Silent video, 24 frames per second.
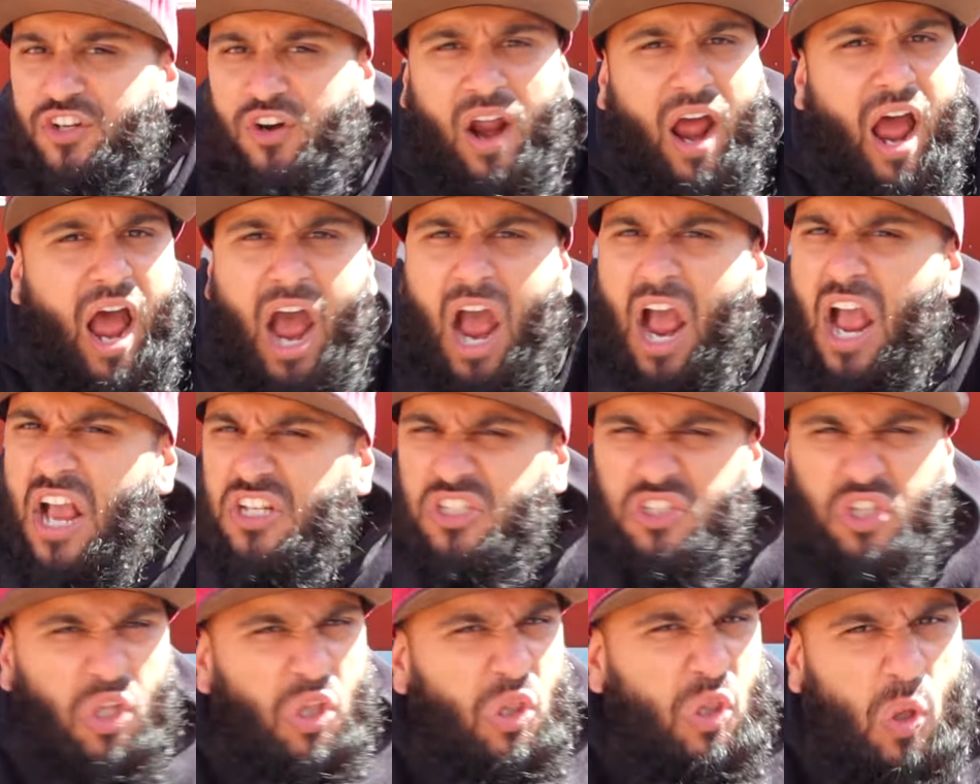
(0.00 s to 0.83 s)
are
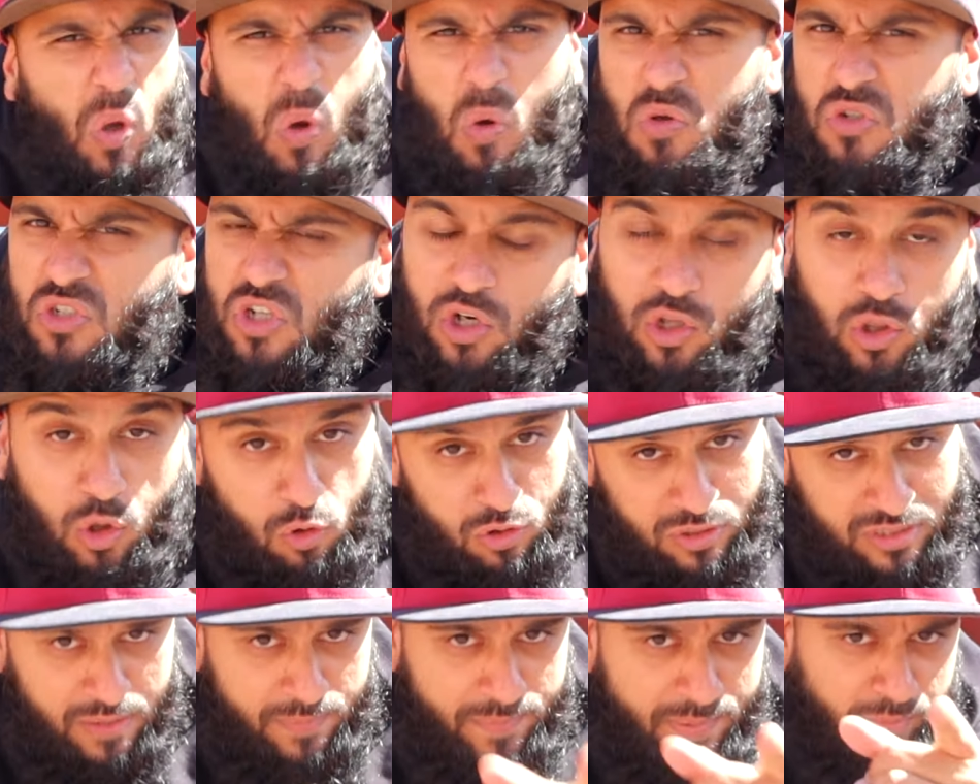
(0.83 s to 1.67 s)
highs, the lows are
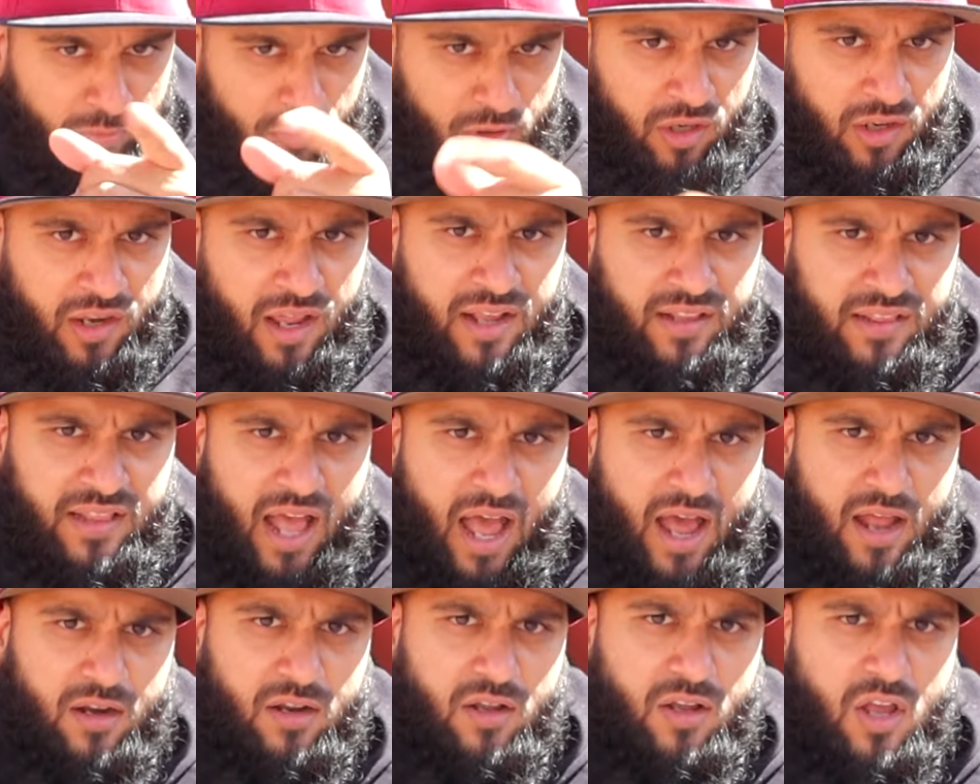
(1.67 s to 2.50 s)
lows. Some people don't like
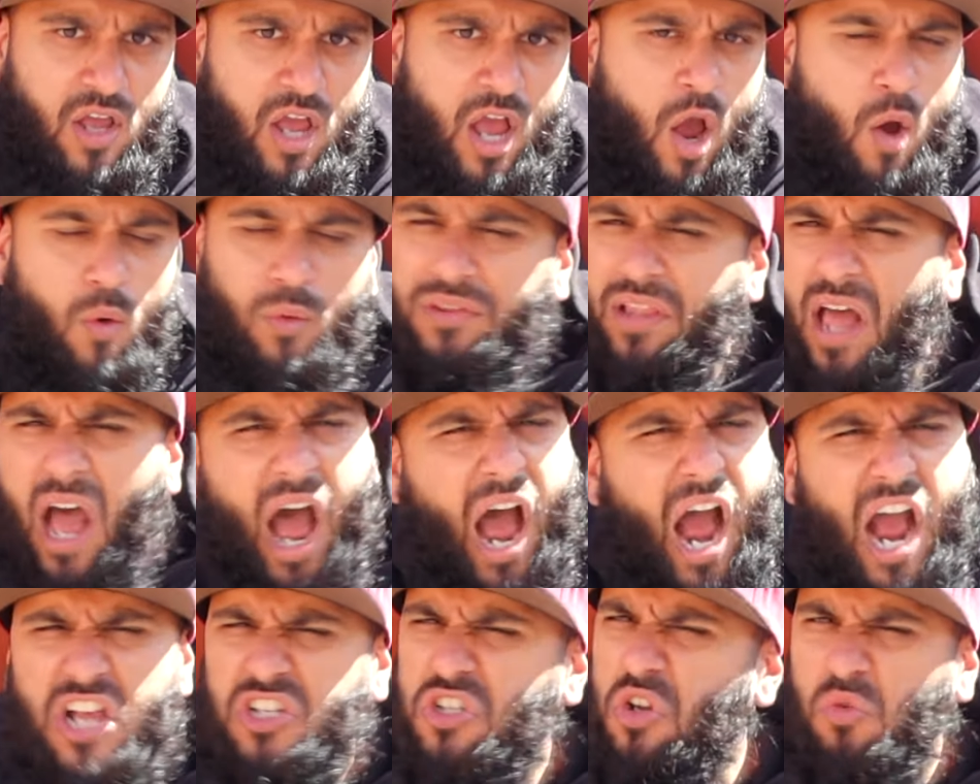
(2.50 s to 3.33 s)
that. When the
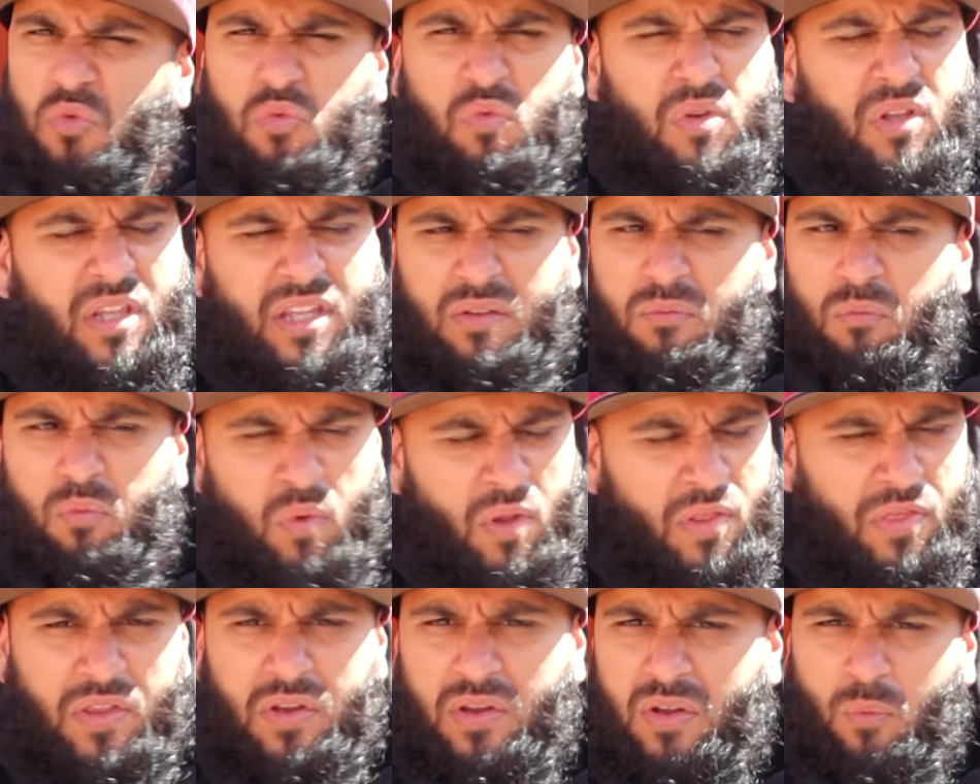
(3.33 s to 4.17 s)
highs are really,
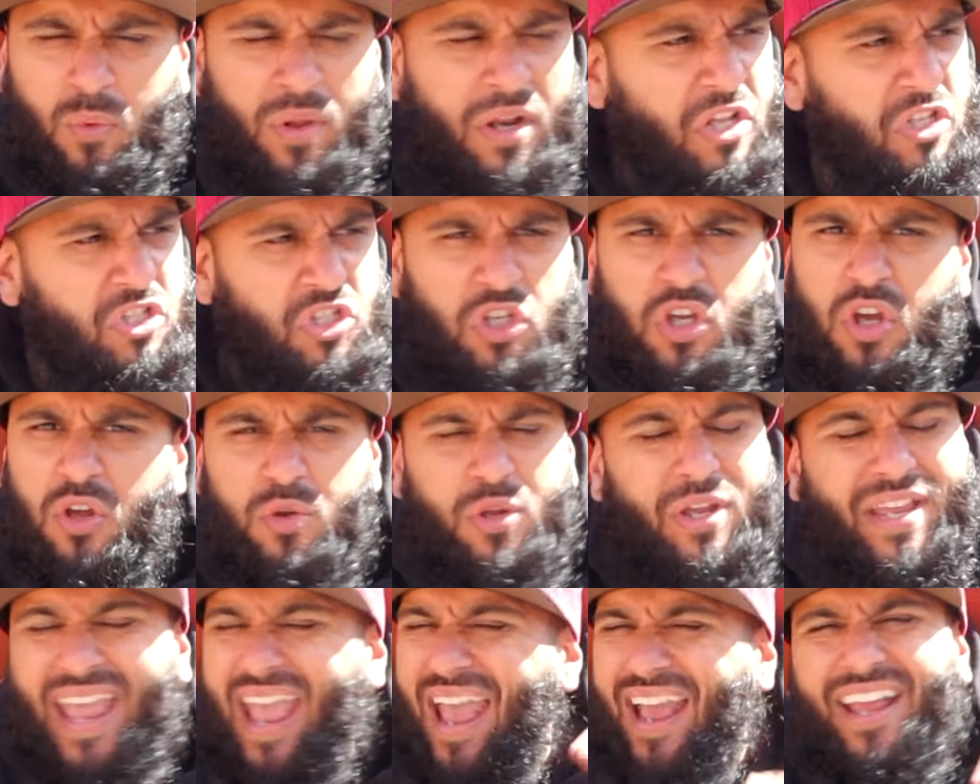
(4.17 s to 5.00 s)
when it's good,
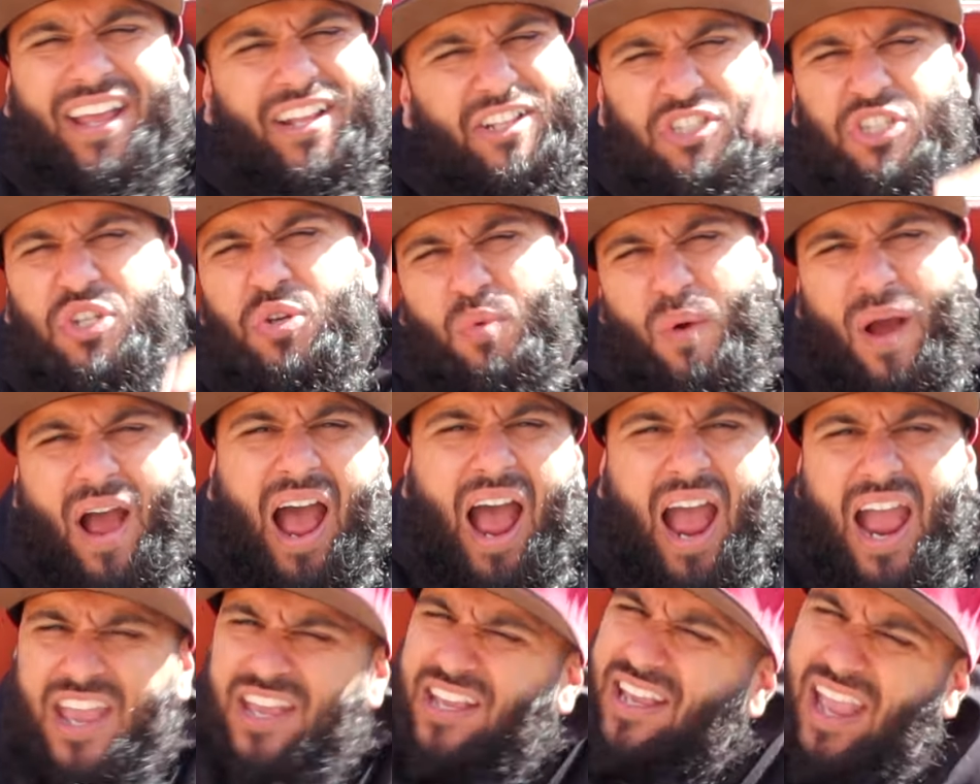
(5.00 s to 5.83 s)
you can't get too
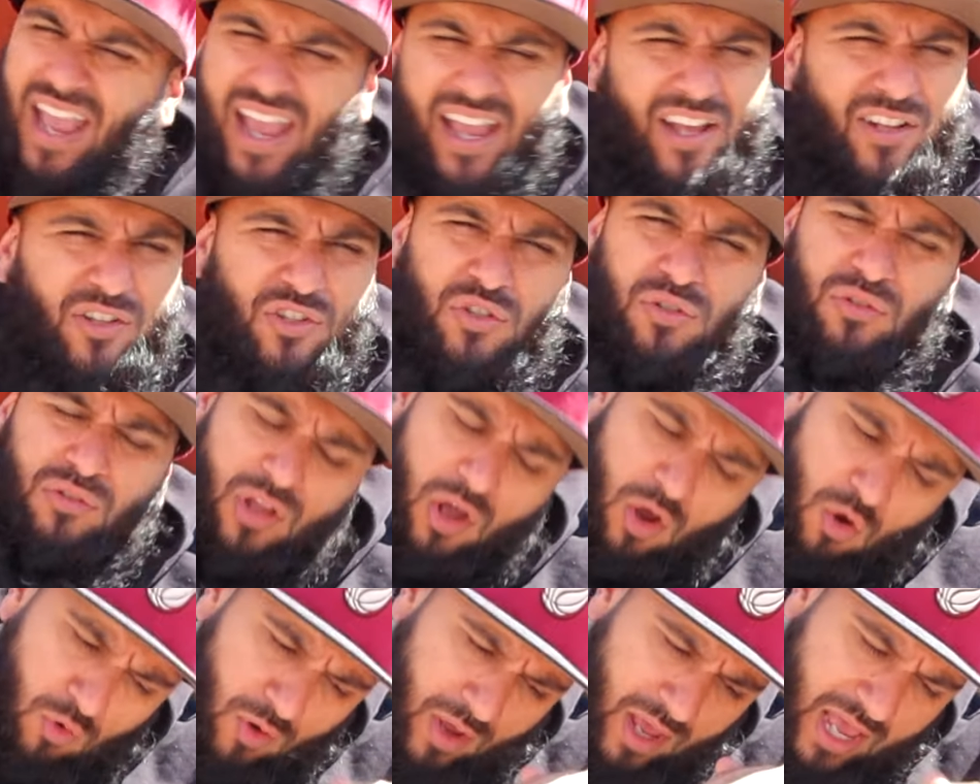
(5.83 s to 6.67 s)
high, you can't get too
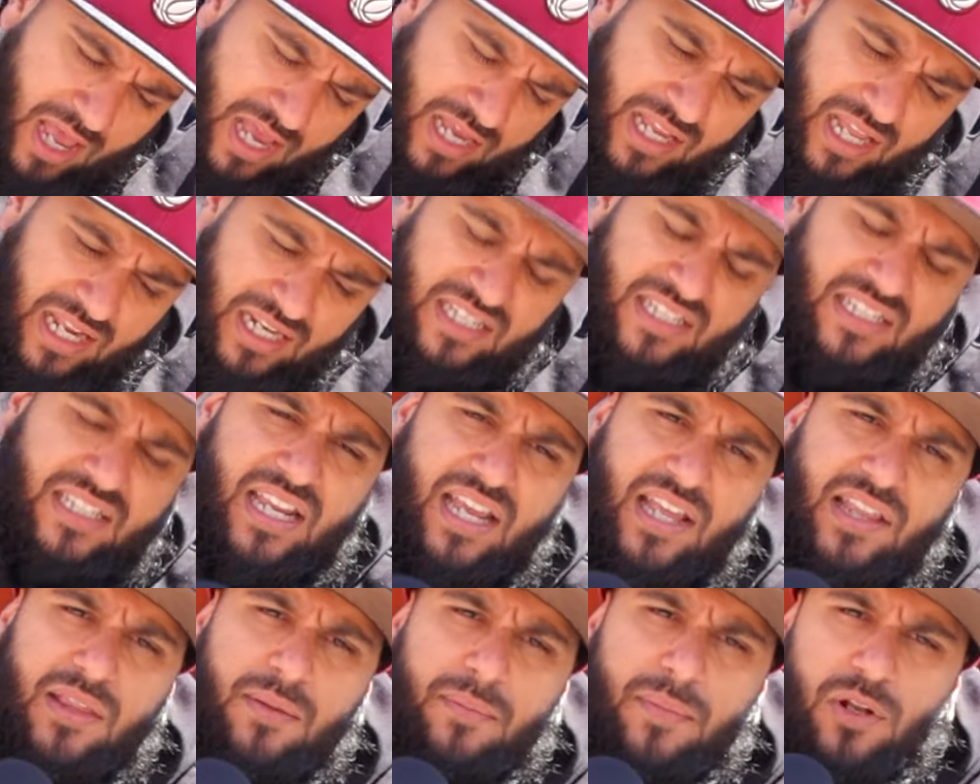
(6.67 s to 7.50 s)
low. Got to
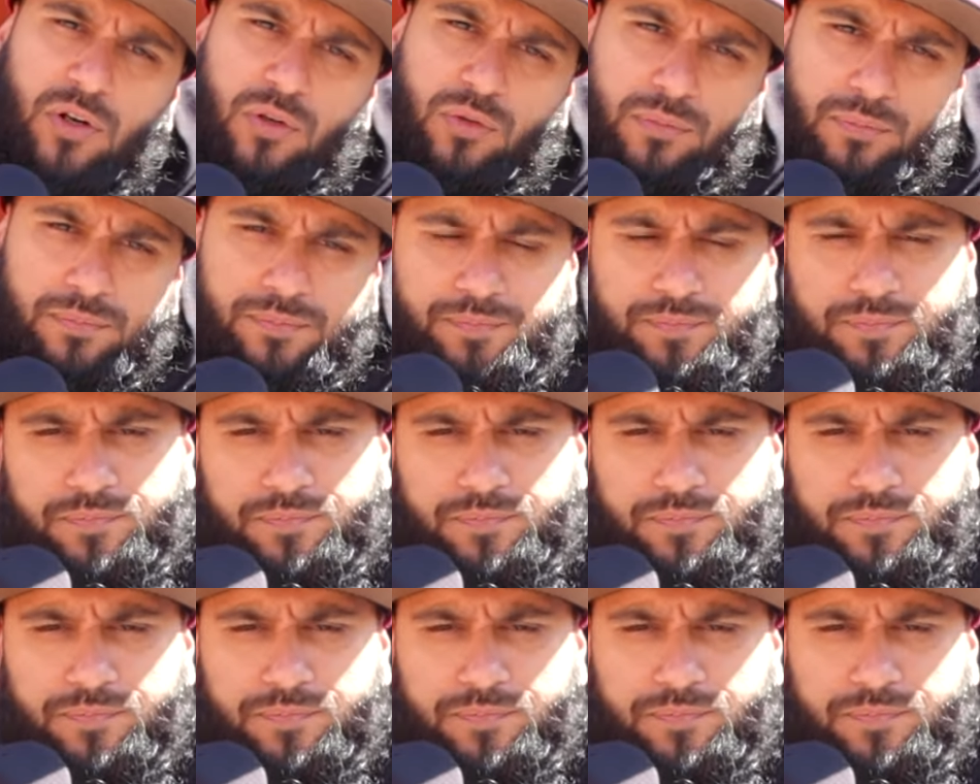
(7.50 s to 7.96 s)
stay in the middle.